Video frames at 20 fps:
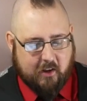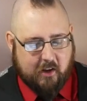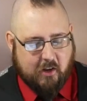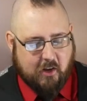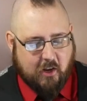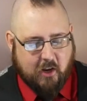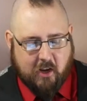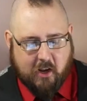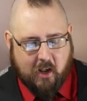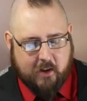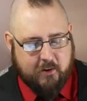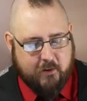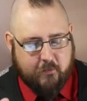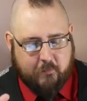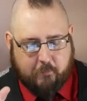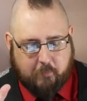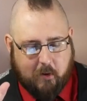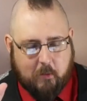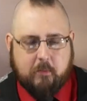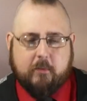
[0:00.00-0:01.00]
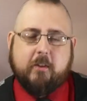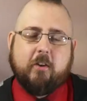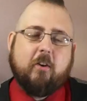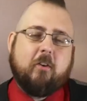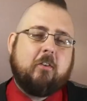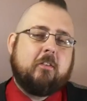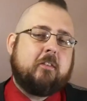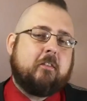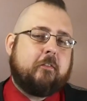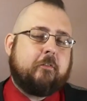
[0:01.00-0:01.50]
You've probably
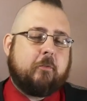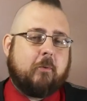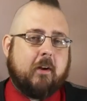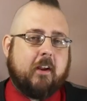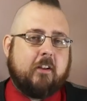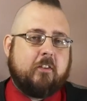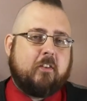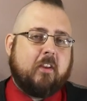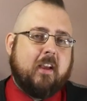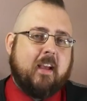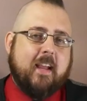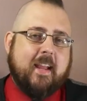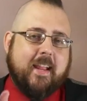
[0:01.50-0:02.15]
heard the phrase,